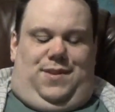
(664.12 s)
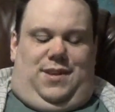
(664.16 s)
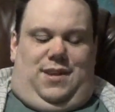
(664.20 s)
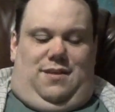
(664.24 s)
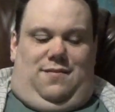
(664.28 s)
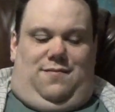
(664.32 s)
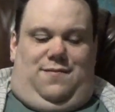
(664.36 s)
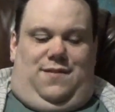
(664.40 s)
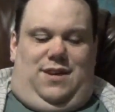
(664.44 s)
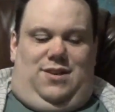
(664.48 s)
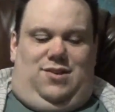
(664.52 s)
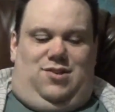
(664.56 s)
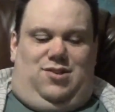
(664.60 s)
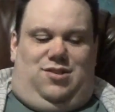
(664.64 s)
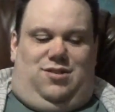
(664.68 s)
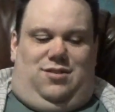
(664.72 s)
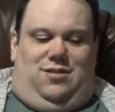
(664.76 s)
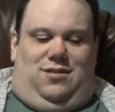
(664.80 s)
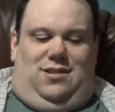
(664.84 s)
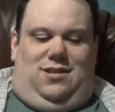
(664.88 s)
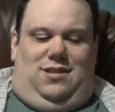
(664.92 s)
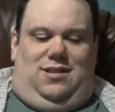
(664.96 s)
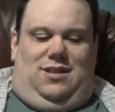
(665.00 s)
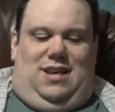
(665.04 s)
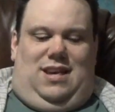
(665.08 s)

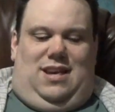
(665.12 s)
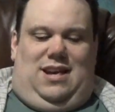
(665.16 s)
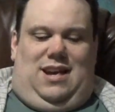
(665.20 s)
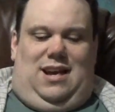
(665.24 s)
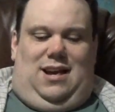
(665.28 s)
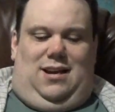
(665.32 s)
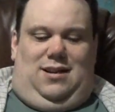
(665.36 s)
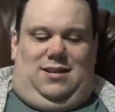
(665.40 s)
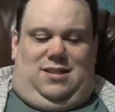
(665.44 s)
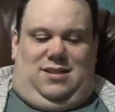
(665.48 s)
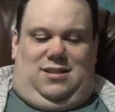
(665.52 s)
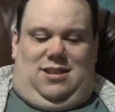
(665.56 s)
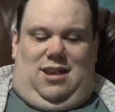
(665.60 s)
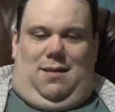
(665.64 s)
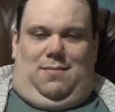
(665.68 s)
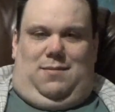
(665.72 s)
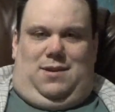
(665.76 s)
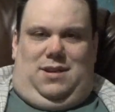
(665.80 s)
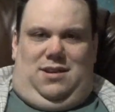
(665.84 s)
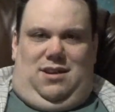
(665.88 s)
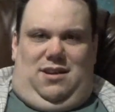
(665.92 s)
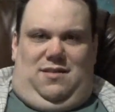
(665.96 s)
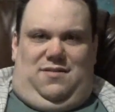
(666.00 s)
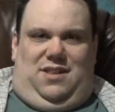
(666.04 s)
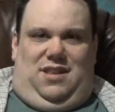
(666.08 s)
Eventually they got it stopped
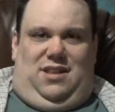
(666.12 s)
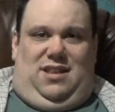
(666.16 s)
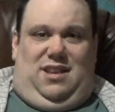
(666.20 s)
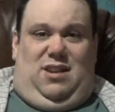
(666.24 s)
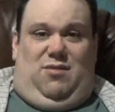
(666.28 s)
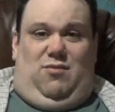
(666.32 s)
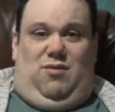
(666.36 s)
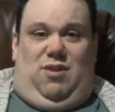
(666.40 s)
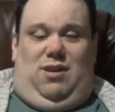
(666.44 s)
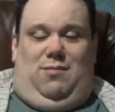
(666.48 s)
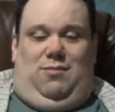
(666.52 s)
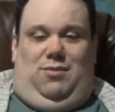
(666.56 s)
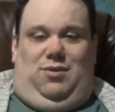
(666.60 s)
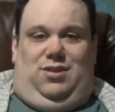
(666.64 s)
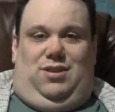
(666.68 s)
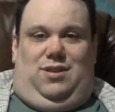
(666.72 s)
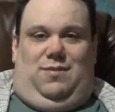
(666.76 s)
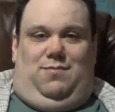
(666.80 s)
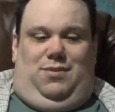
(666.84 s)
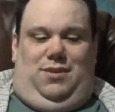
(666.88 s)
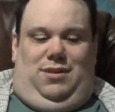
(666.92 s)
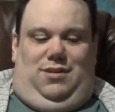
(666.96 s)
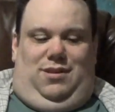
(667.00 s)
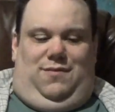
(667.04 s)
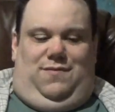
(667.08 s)
enough that they were able to
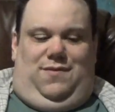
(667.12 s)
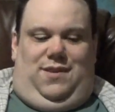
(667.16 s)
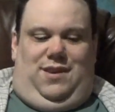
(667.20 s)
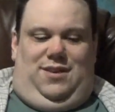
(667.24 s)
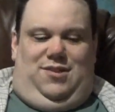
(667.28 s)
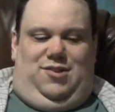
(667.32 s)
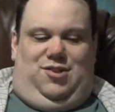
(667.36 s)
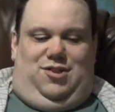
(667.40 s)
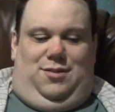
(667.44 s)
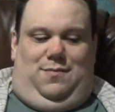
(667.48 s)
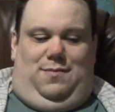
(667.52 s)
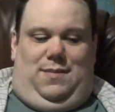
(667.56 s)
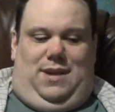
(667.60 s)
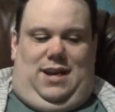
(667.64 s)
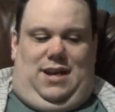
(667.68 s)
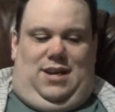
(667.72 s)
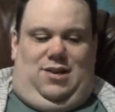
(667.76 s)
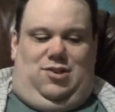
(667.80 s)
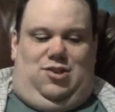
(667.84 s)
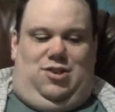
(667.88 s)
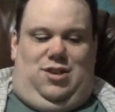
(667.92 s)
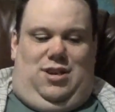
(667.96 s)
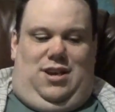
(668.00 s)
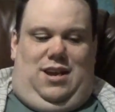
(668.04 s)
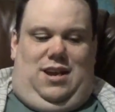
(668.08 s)
completely finish the
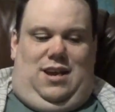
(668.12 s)
match.